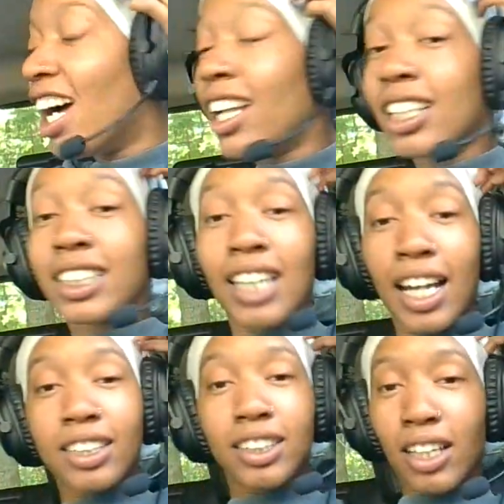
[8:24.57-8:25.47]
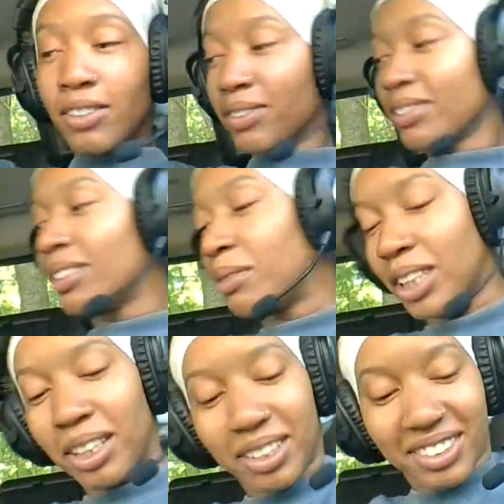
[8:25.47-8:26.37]
there's a lot of stuff. I'm
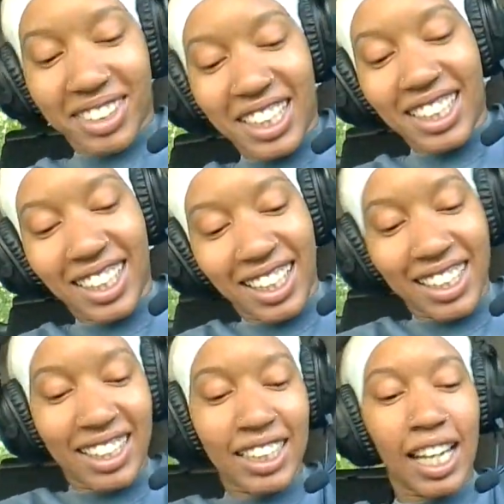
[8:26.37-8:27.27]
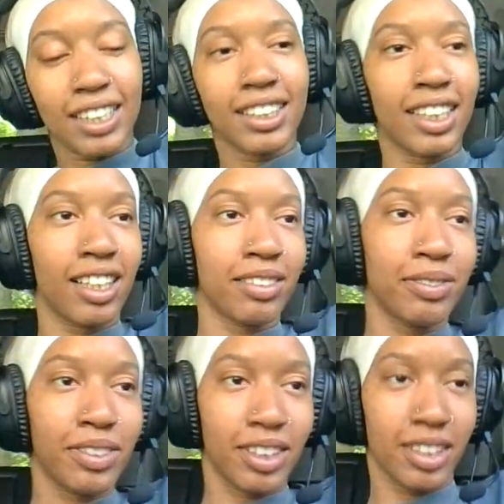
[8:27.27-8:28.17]
sorry. there's a lot of stuff.
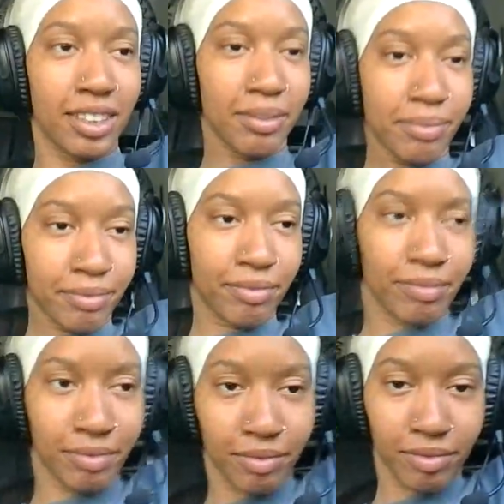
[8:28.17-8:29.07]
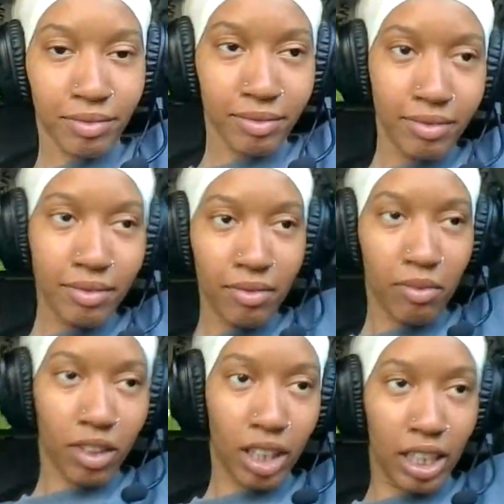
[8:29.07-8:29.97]
Um,
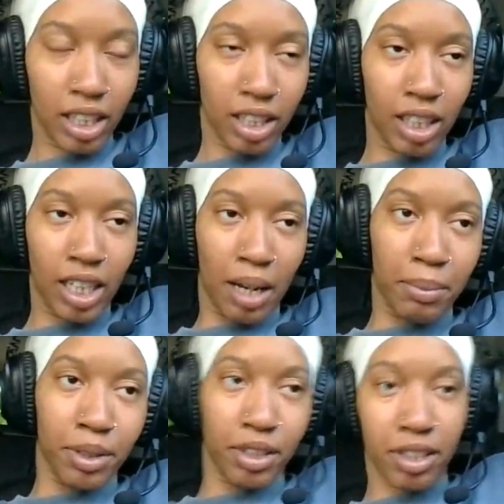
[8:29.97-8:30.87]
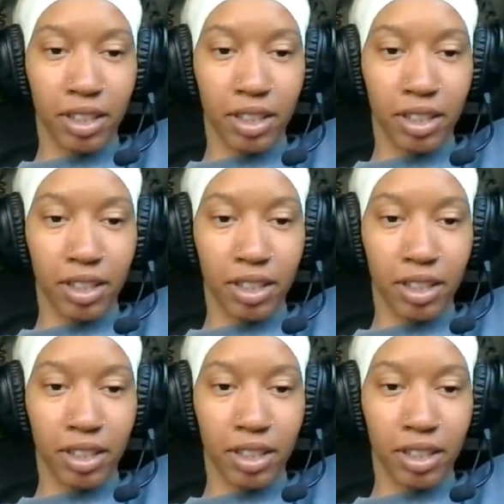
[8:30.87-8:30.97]
in, in that book